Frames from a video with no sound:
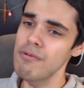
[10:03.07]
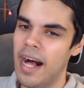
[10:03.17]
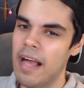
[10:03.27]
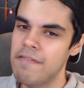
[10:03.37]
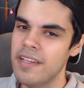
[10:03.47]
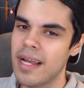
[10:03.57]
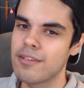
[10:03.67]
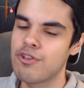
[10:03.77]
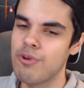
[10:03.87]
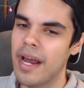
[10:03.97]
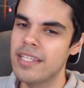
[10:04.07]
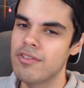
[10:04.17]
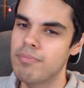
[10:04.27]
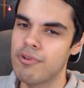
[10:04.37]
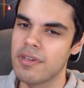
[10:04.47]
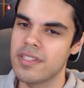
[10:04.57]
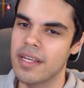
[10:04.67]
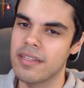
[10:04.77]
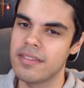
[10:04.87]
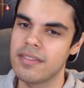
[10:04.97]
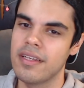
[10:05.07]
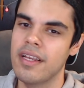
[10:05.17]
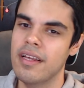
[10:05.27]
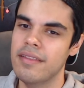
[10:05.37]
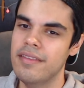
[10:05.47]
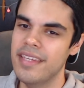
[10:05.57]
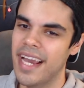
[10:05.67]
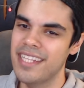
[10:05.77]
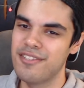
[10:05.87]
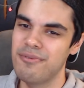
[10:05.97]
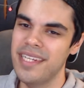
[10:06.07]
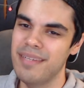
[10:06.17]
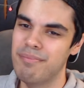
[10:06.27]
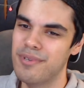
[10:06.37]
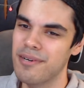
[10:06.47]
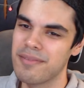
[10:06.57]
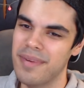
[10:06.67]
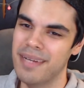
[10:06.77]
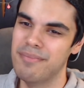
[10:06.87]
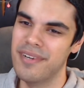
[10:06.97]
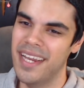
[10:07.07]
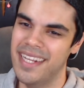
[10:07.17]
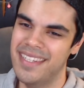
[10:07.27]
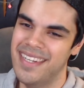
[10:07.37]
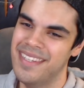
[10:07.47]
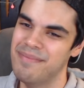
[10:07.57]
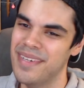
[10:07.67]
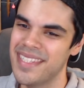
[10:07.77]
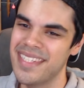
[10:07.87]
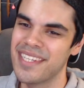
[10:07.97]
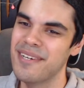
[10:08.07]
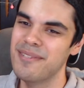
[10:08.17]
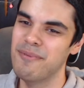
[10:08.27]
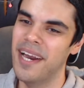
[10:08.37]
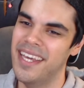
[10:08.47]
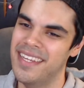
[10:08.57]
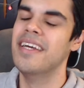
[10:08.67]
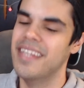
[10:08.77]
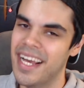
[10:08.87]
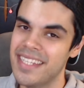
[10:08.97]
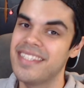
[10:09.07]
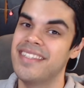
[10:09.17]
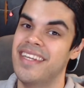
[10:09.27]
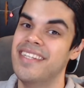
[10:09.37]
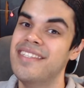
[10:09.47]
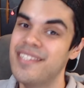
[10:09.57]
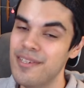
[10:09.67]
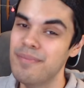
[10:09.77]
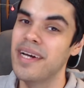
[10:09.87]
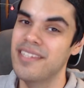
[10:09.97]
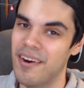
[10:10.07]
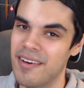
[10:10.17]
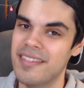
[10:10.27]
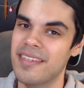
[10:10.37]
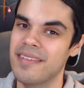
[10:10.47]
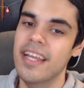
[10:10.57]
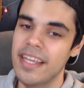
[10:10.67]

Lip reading: I feel like trying to process. The entry broke my brain, but in a good way. Yes, it's super noisy.